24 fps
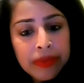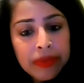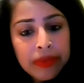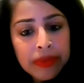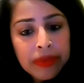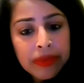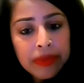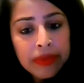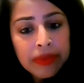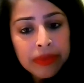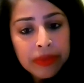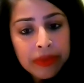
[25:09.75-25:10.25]

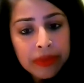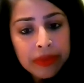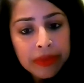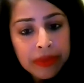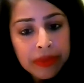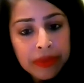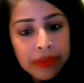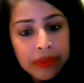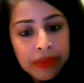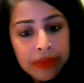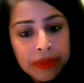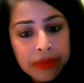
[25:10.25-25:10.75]

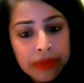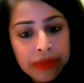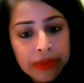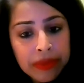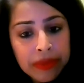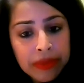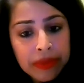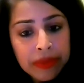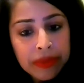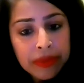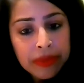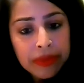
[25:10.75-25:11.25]

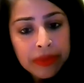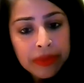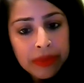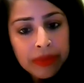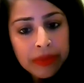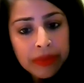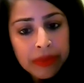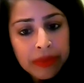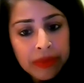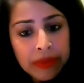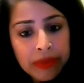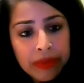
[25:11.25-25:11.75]

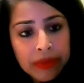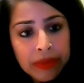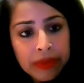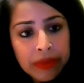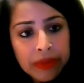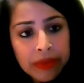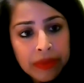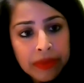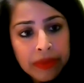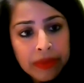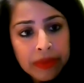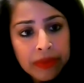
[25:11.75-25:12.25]

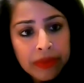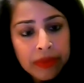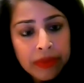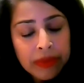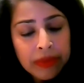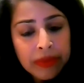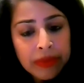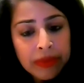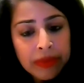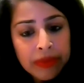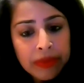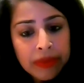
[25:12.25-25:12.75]

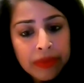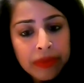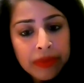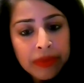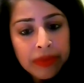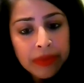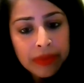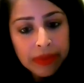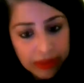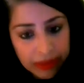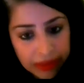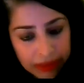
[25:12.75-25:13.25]

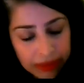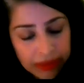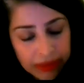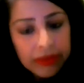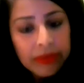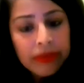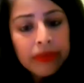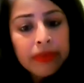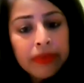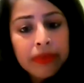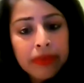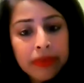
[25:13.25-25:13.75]

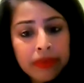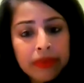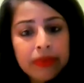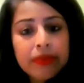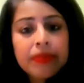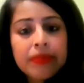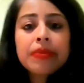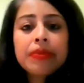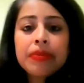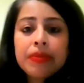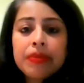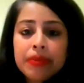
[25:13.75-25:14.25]

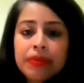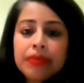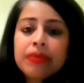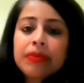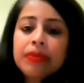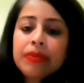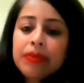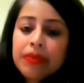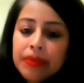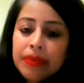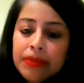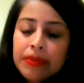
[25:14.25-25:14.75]

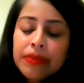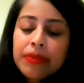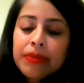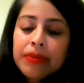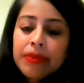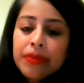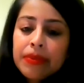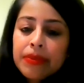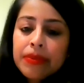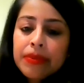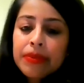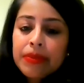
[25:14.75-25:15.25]

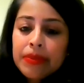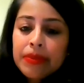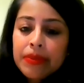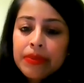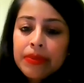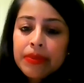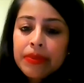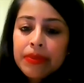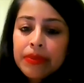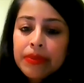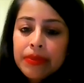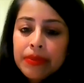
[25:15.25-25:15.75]

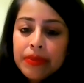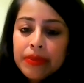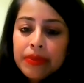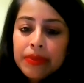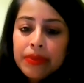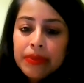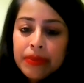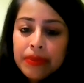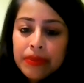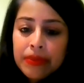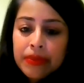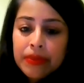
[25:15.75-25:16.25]

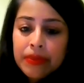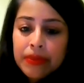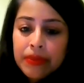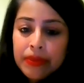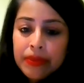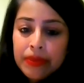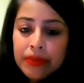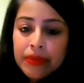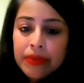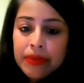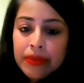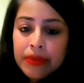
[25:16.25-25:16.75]

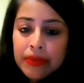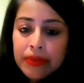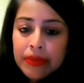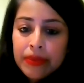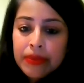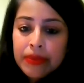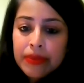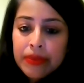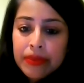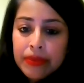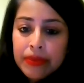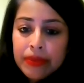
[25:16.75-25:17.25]

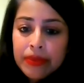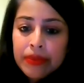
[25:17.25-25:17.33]
The person shown says nothing.